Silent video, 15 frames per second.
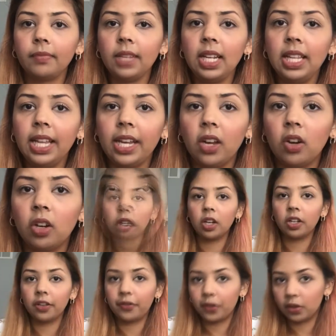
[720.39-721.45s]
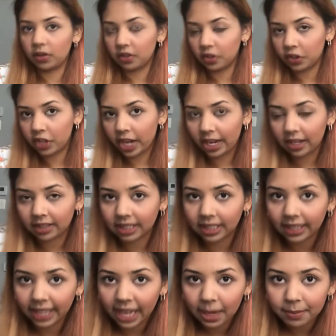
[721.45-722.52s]
Like if you check out the
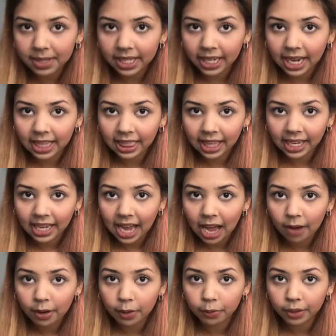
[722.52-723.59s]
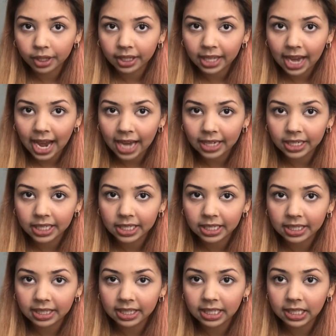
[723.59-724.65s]
lamps, like I like how I really
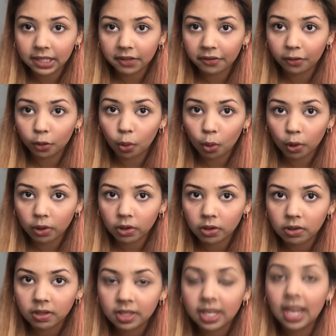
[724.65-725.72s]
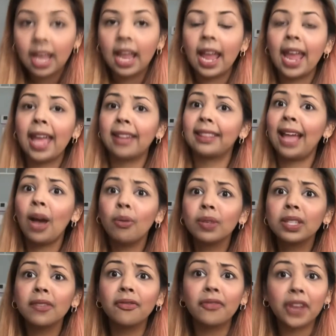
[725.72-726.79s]
added the florals, and that
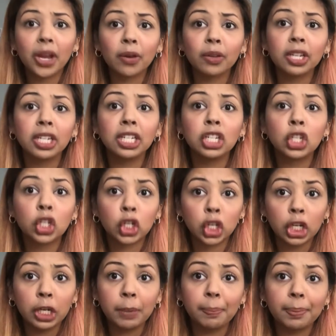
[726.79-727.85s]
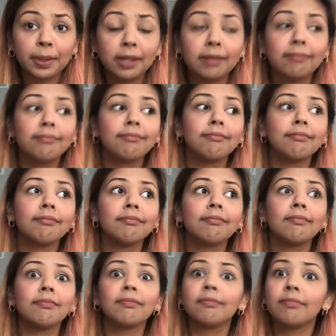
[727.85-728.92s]
was a very cheap
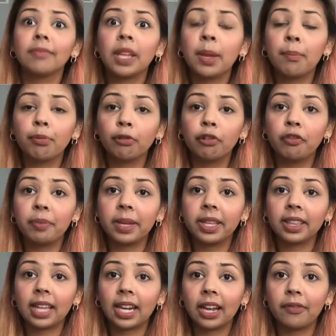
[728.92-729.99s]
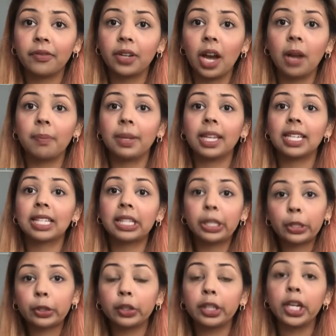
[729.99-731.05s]
improvement that I've done because
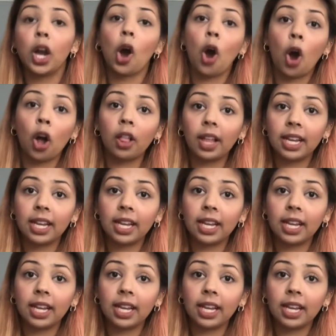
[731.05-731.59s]
literally all I